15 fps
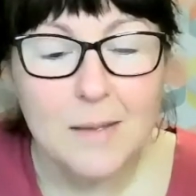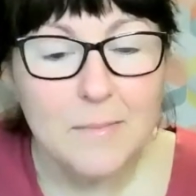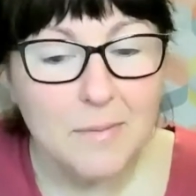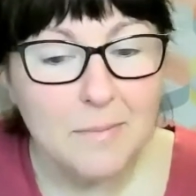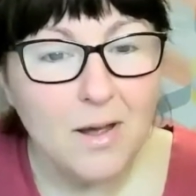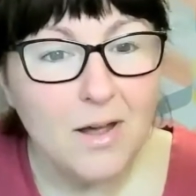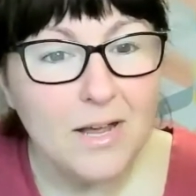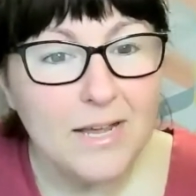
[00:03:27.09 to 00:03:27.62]

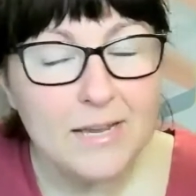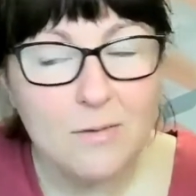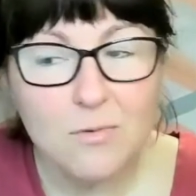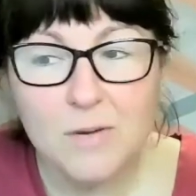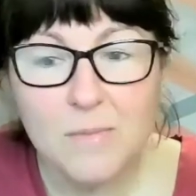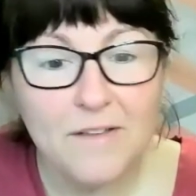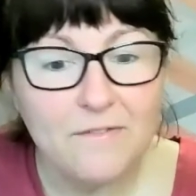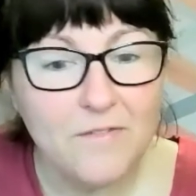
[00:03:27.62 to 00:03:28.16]
But
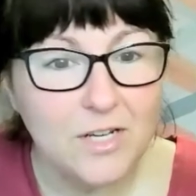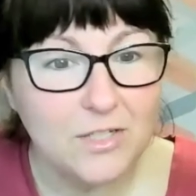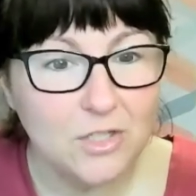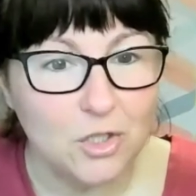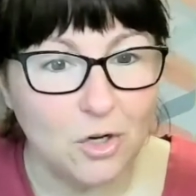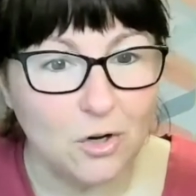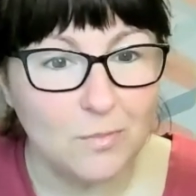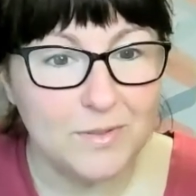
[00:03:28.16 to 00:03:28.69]
one of my
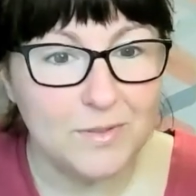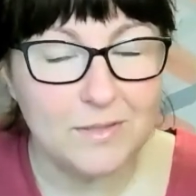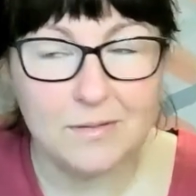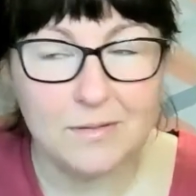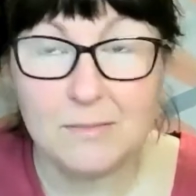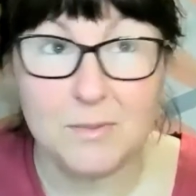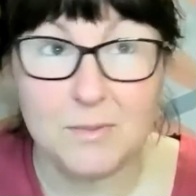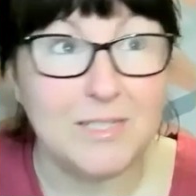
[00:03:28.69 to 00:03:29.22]
first jobs,
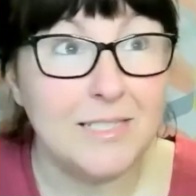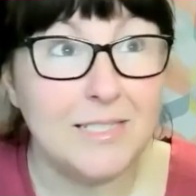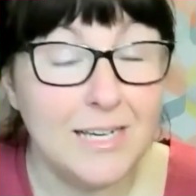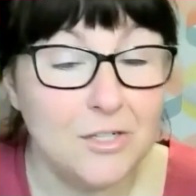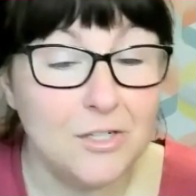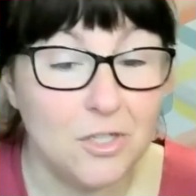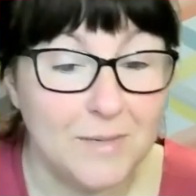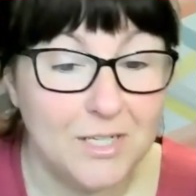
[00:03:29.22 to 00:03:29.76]
it was my
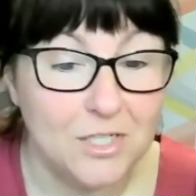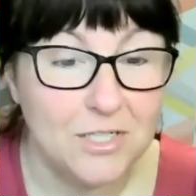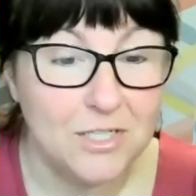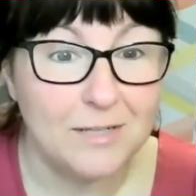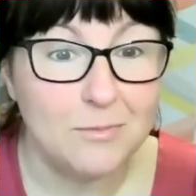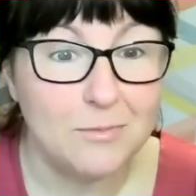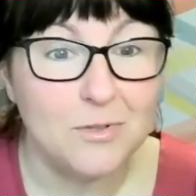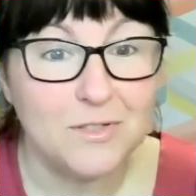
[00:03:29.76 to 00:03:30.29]
second job
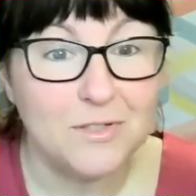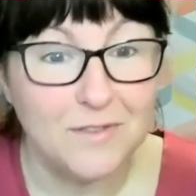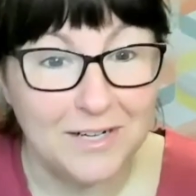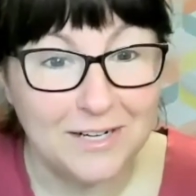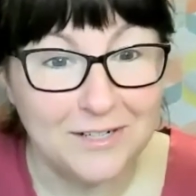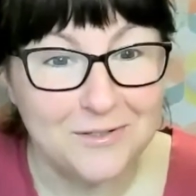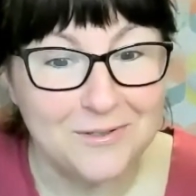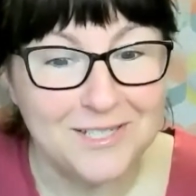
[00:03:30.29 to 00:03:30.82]
actually, was
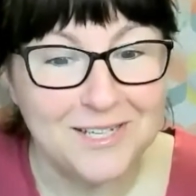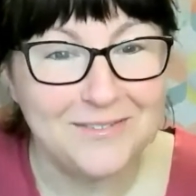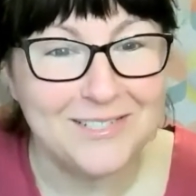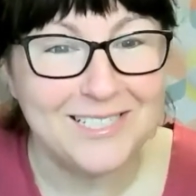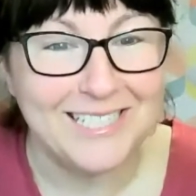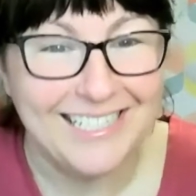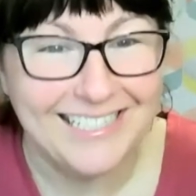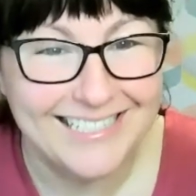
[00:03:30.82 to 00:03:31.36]
financial
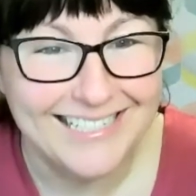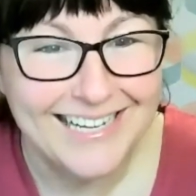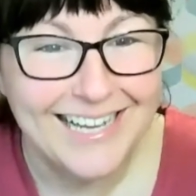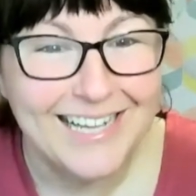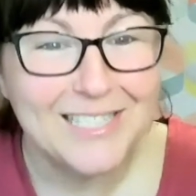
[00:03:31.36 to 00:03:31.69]
services.